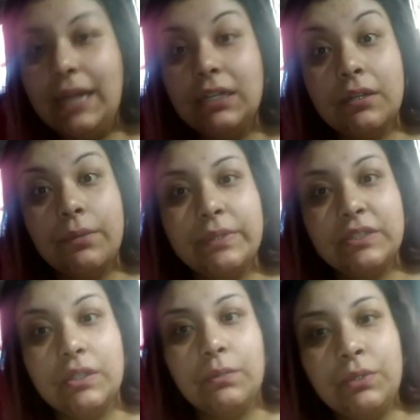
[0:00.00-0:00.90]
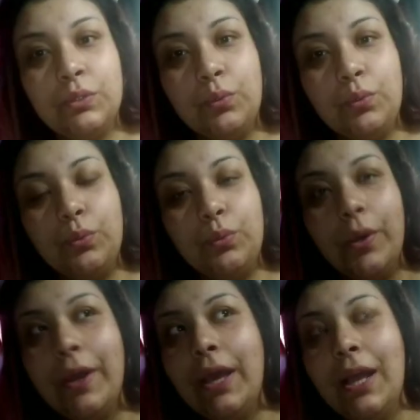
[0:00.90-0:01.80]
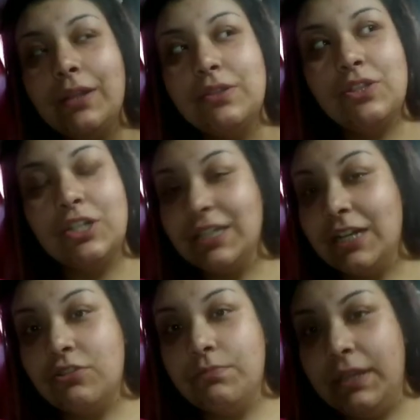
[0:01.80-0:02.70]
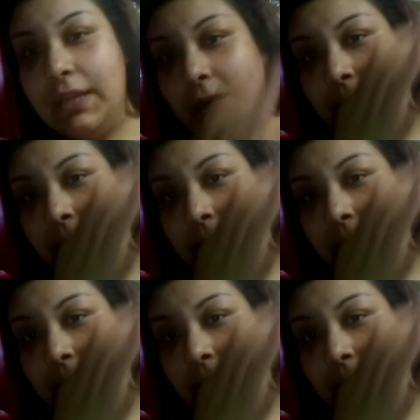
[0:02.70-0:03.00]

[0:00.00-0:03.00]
ended up with someone who turned out to be that